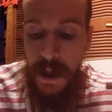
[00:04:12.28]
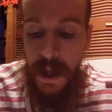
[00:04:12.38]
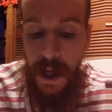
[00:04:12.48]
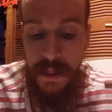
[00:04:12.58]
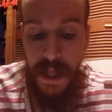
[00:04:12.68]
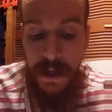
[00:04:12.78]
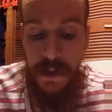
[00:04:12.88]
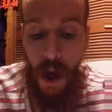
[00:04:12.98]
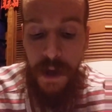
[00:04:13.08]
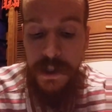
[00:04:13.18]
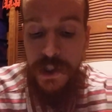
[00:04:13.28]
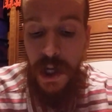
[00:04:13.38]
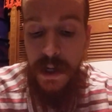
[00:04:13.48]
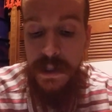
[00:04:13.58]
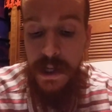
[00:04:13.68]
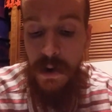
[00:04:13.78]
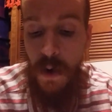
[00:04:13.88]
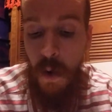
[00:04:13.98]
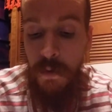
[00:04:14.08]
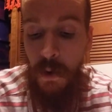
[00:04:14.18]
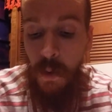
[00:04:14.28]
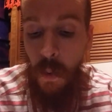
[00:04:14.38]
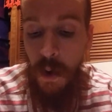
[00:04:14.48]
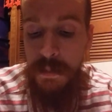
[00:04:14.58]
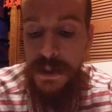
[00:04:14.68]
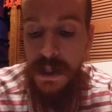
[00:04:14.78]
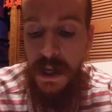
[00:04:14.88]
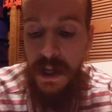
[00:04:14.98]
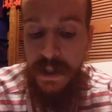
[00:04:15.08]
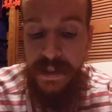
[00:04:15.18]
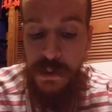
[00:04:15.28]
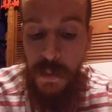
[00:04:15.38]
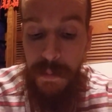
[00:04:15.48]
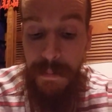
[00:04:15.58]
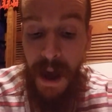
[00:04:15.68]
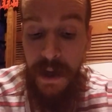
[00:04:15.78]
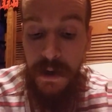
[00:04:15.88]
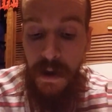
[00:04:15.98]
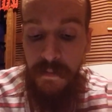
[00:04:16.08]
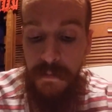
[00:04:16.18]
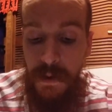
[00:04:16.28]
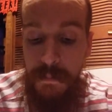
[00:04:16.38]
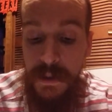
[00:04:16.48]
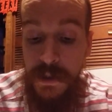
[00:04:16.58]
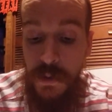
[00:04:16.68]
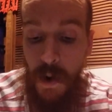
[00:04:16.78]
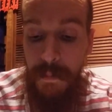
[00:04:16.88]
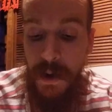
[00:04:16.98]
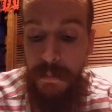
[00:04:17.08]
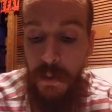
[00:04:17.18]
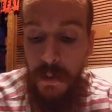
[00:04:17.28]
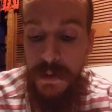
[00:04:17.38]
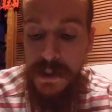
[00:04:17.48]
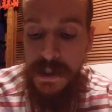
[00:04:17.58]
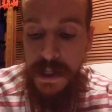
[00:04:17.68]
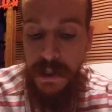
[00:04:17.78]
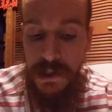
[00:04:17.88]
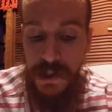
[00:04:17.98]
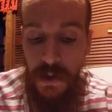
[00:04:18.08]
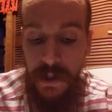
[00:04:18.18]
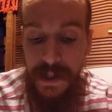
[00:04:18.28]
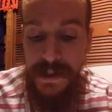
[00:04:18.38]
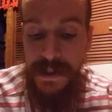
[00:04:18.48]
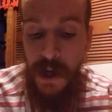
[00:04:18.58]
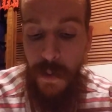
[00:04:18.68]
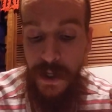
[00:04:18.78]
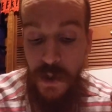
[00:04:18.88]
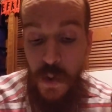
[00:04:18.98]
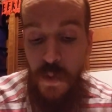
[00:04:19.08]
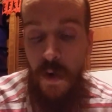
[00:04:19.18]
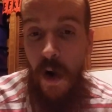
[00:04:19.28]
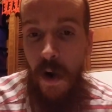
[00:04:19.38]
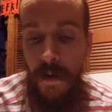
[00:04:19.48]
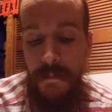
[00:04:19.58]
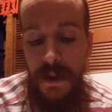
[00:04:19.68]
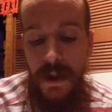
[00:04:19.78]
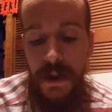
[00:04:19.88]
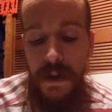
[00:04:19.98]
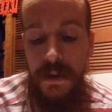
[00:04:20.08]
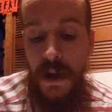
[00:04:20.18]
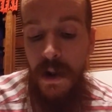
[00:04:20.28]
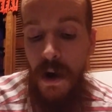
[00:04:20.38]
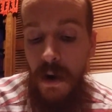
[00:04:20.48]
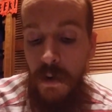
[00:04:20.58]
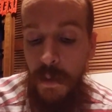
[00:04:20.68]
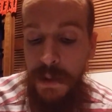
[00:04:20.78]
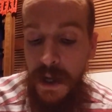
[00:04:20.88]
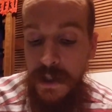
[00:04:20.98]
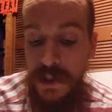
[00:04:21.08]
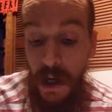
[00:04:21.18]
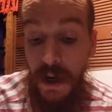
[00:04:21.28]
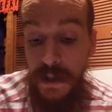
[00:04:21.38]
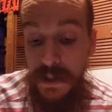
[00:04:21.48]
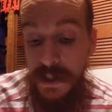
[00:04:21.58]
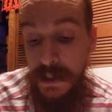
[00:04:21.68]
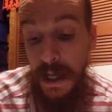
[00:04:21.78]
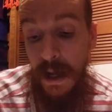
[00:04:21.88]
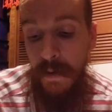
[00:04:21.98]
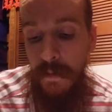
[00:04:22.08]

and then not to shed a tear over her corpse, this would be bad enough. But to drum on a bowl and sing, surely this is going too far. Not at all, replied Chuang Tze.